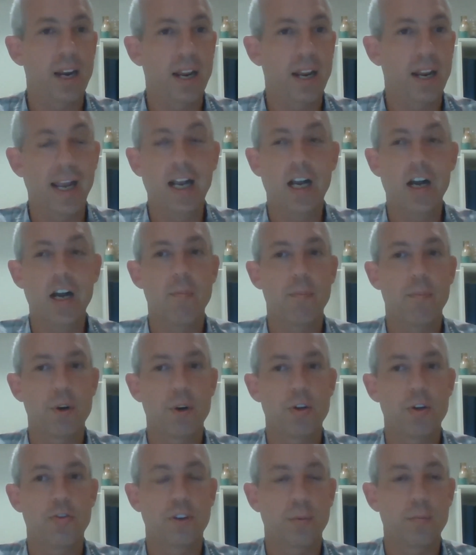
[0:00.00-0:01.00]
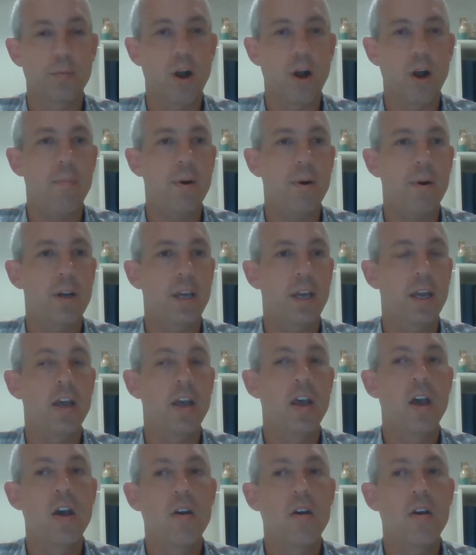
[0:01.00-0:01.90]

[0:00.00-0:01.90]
an income producing property